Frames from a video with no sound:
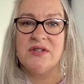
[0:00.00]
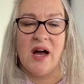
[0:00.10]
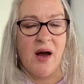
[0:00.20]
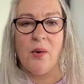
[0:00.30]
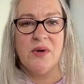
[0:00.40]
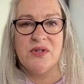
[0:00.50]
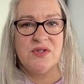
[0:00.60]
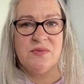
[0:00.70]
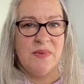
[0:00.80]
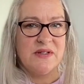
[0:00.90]
I always just
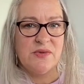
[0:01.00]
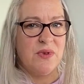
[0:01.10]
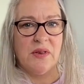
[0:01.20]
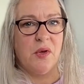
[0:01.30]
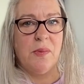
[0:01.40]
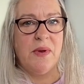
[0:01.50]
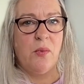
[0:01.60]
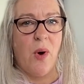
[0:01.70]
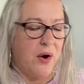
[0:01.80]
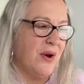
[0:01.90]
mix with a little bit of
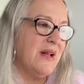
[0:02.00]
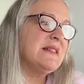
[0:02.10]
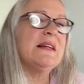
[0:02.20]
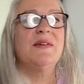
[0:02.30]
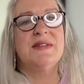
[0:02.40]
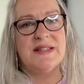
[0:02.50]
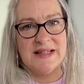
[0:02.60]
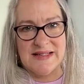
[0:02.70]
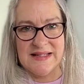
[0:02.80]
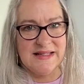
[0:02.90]
water until it's the
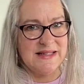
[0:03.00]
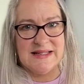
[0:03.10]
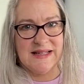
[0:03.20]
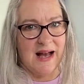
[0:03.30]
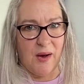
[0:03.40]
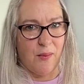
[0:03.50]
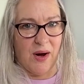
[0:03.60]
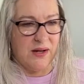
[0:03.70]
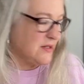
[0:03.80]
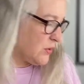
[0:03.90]
consistency I want,
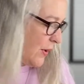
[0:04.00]
quite